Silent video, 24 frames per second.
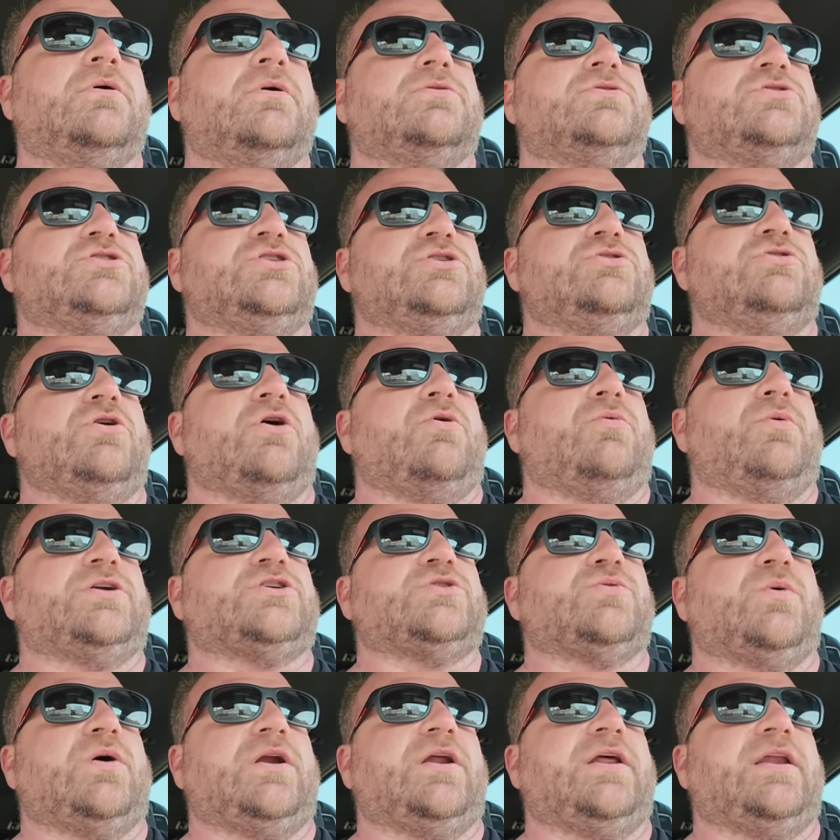Do you know
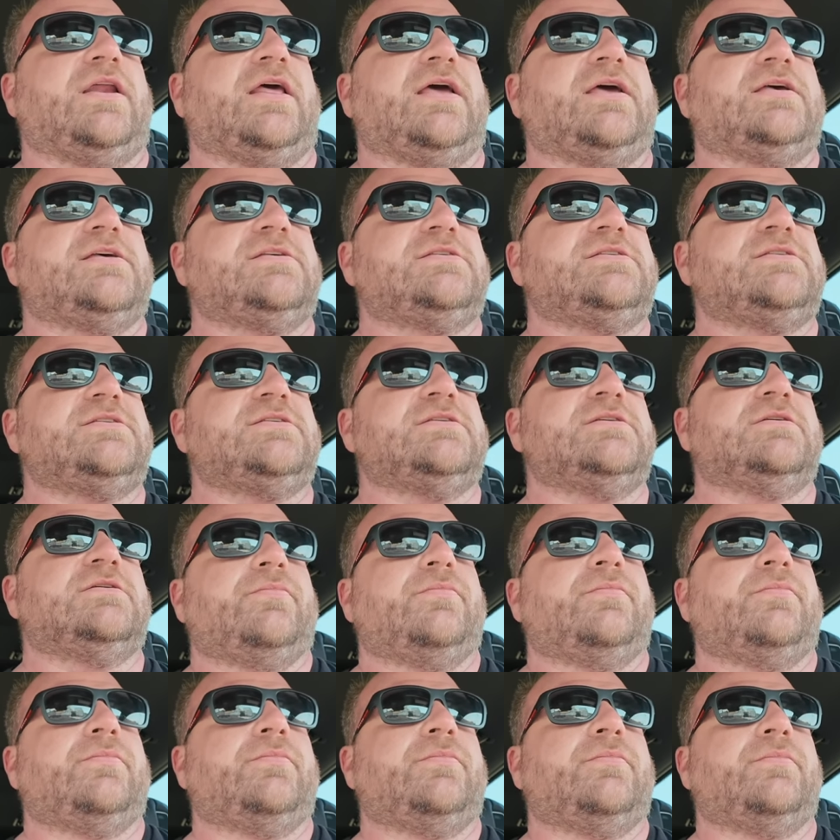which one it is?
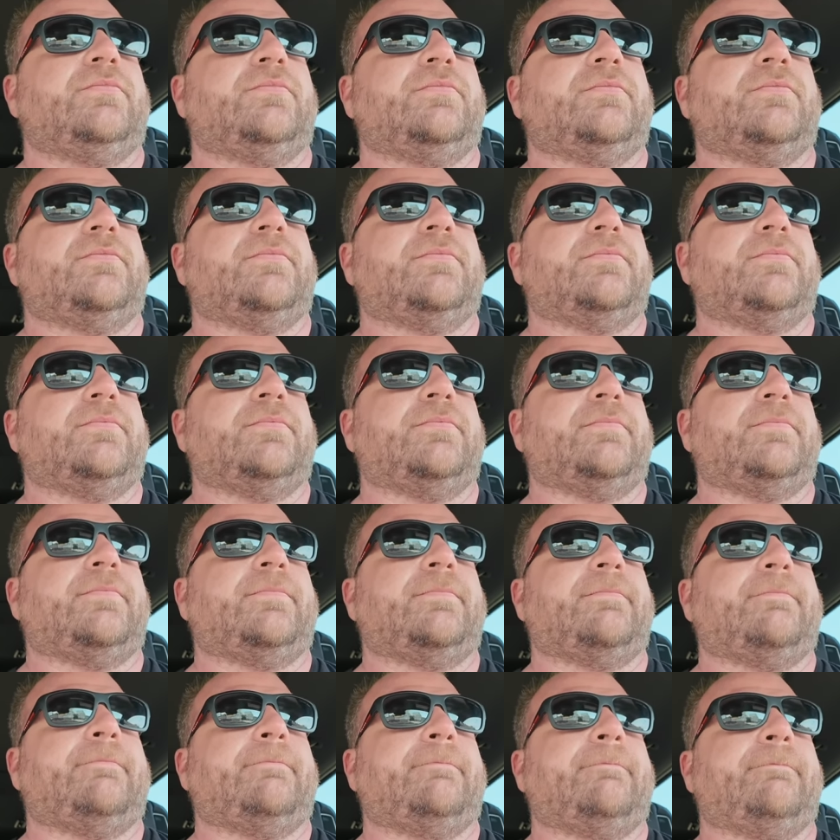the washer stopped
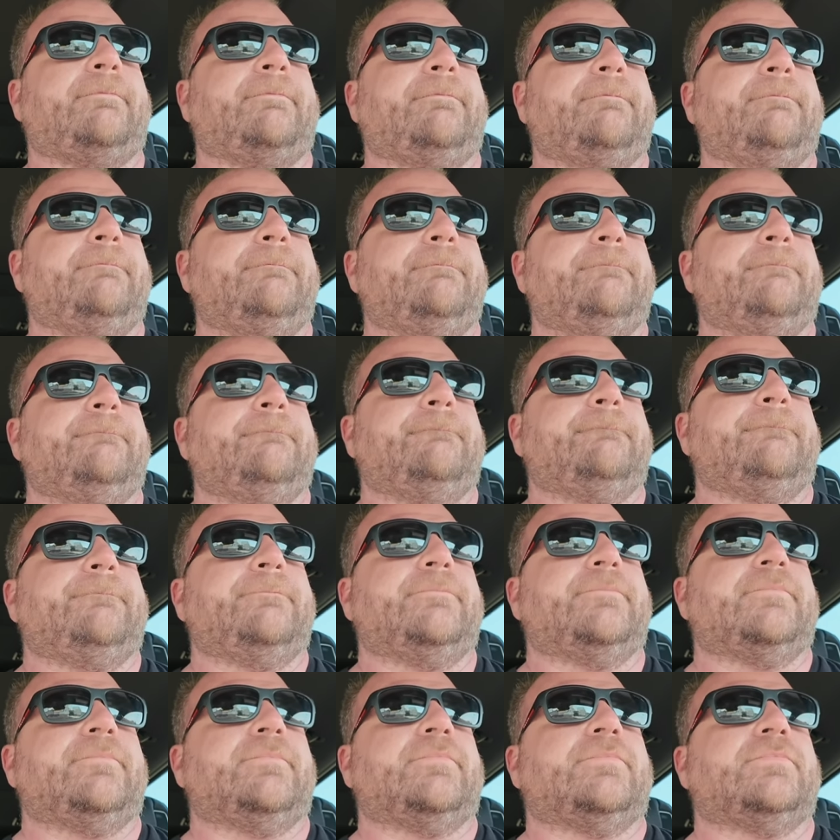working, so I'm
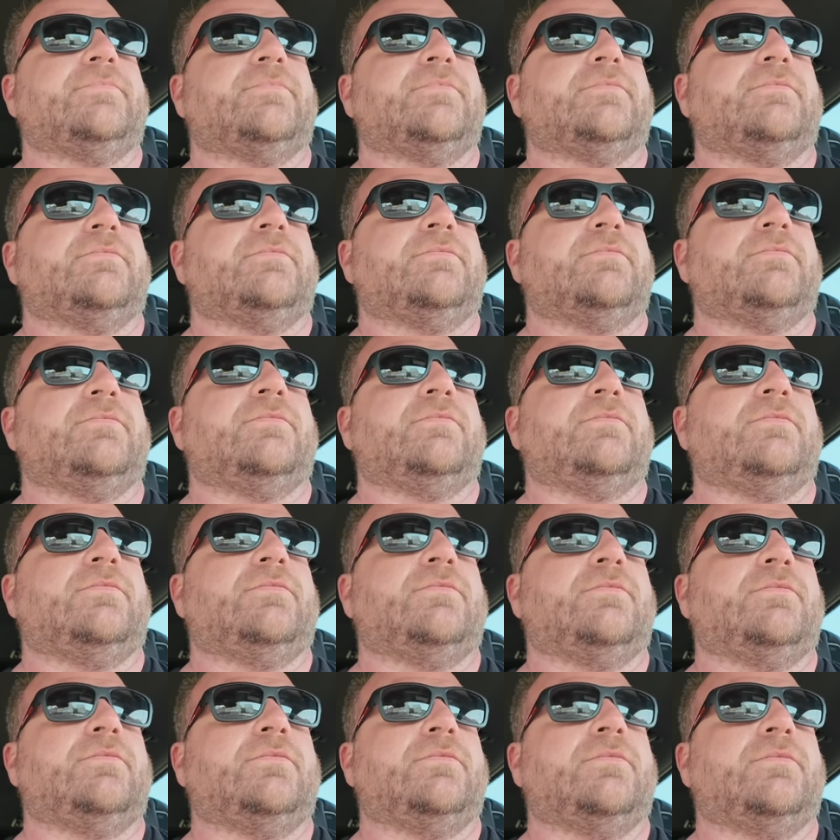thinking it might be the
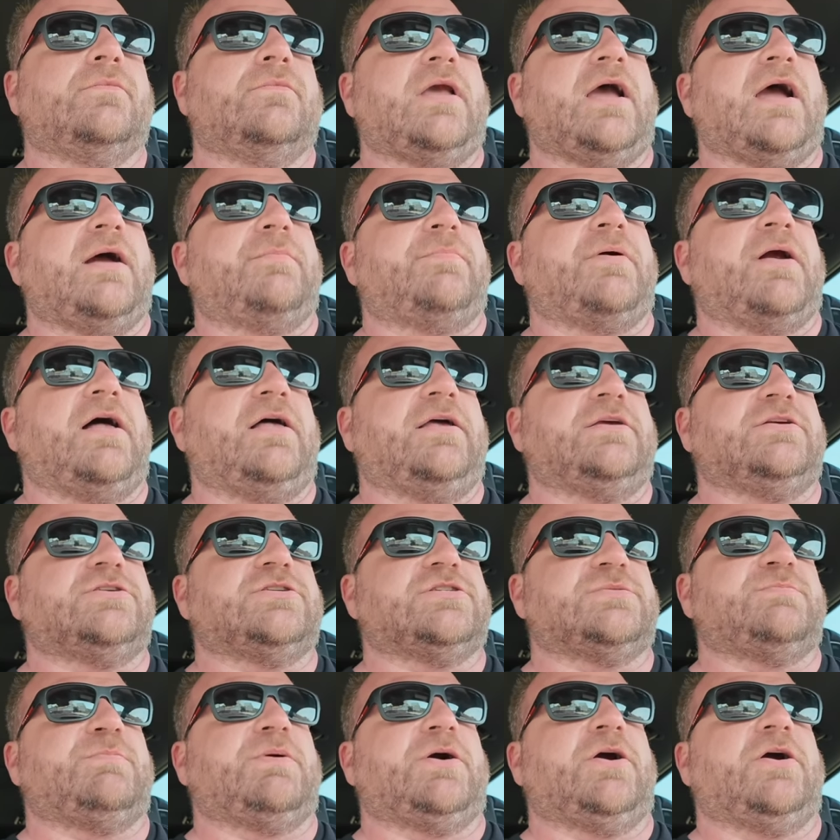washer. Yeah, it probably
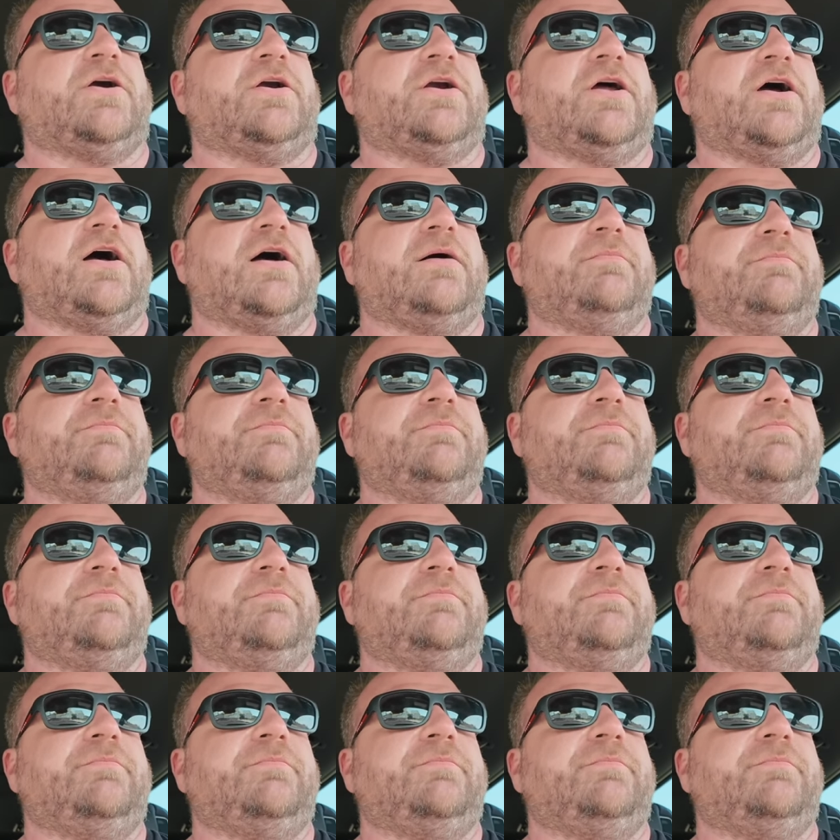just burned up.